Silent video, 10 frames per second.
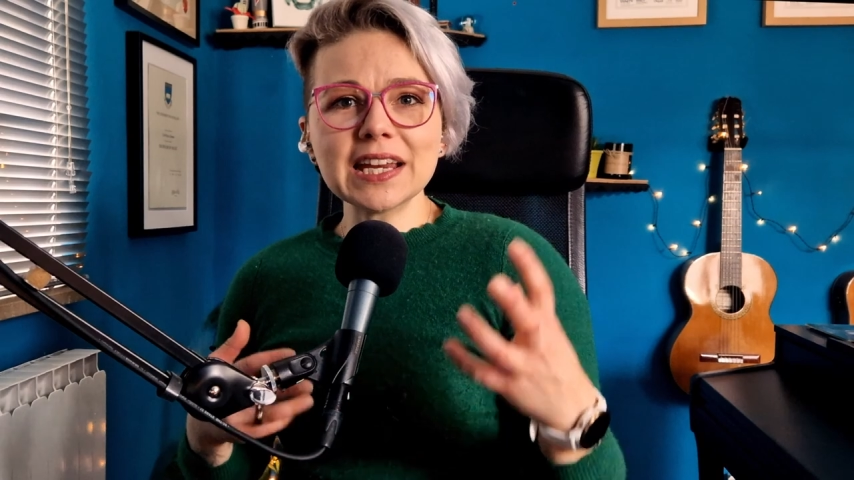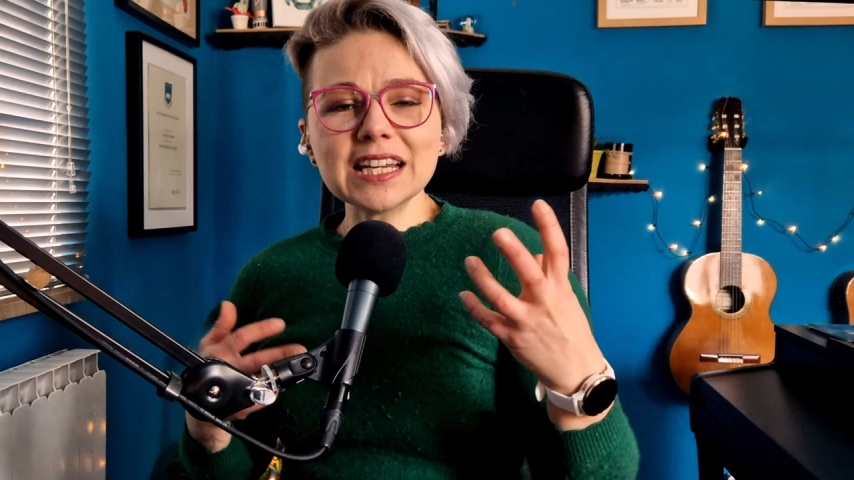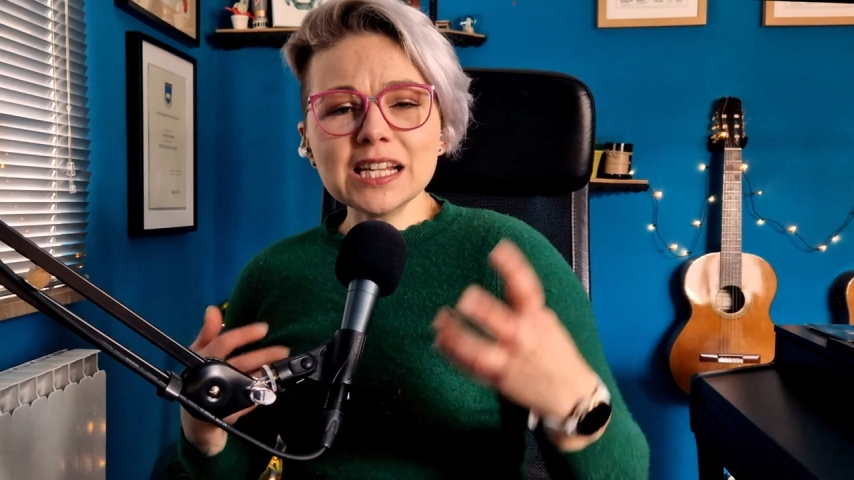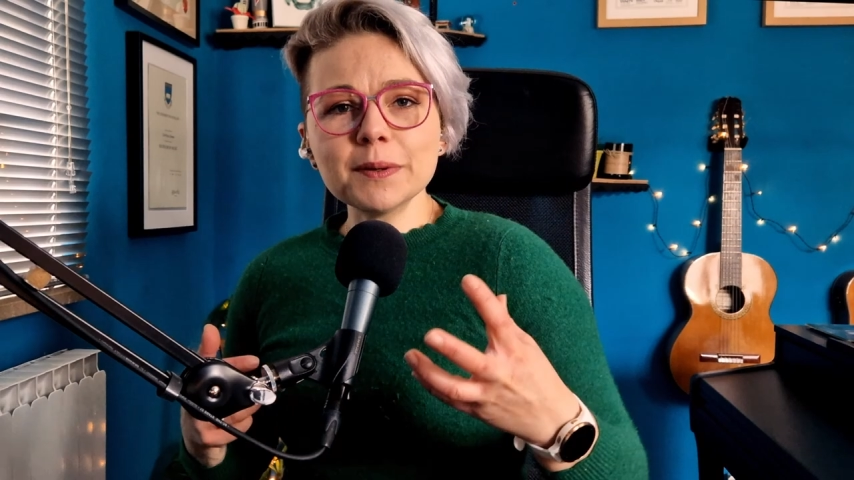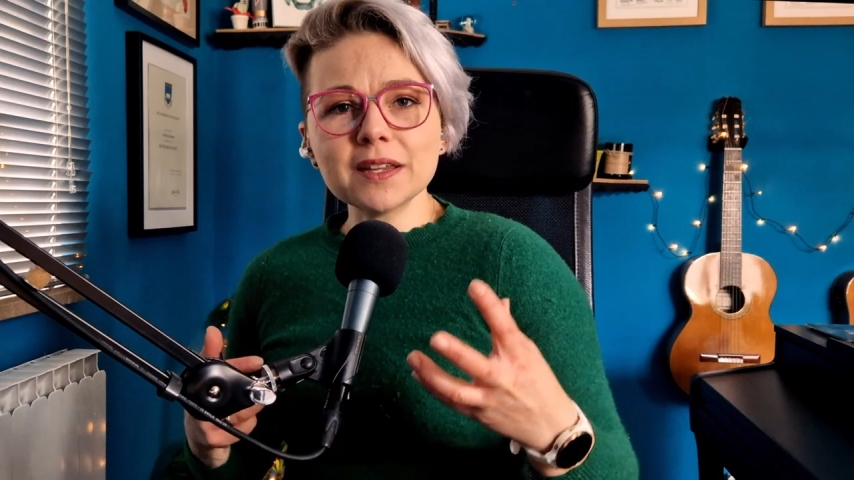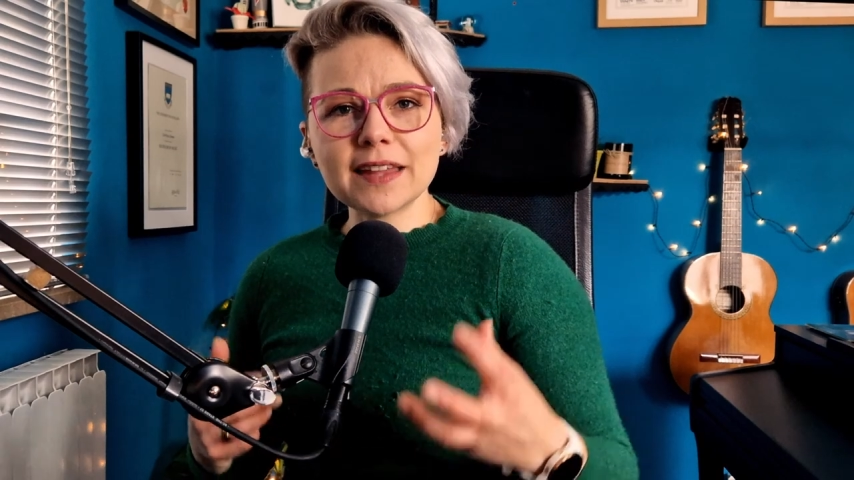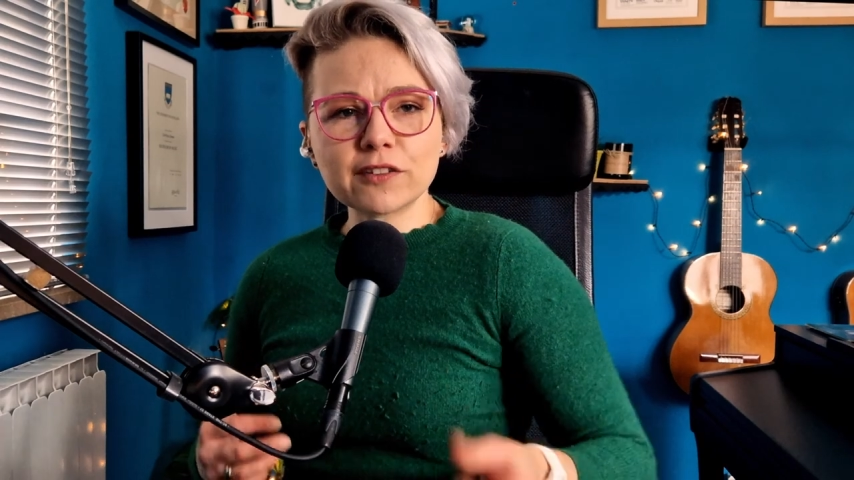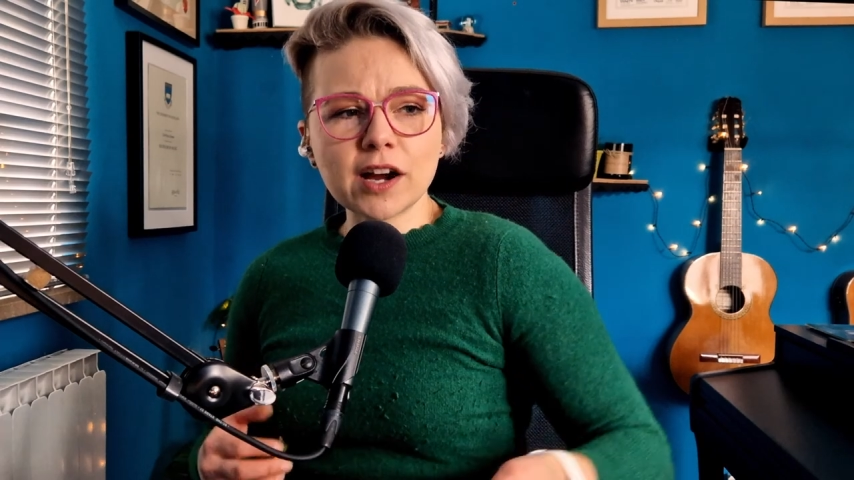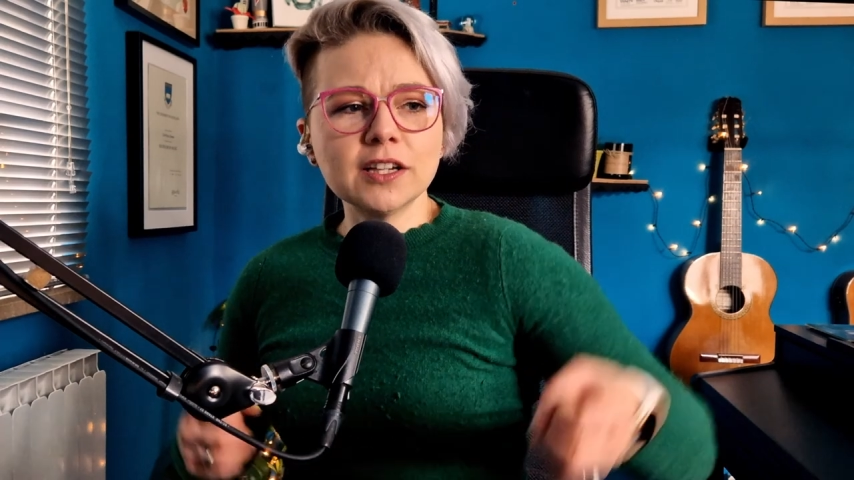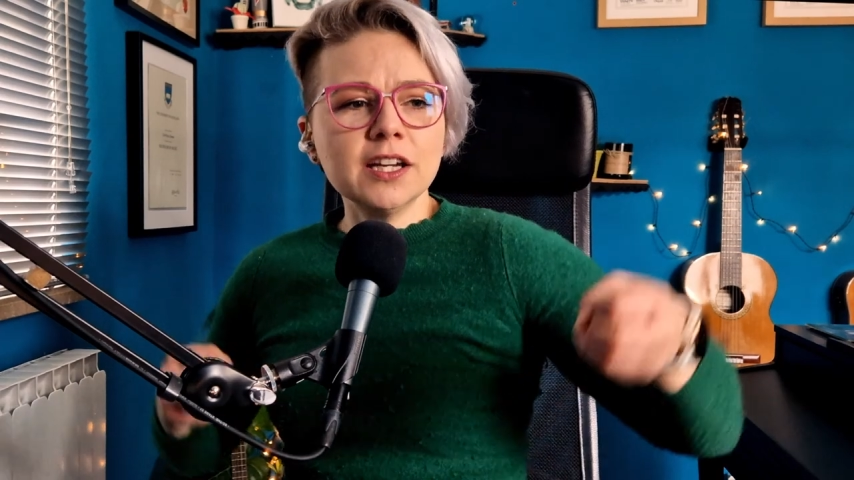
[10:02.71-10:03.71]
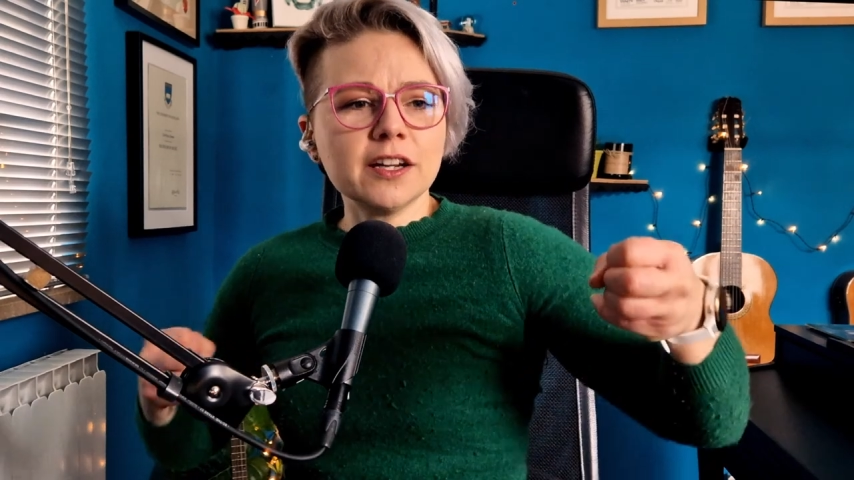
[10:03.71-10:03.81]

in a little bit of that growl.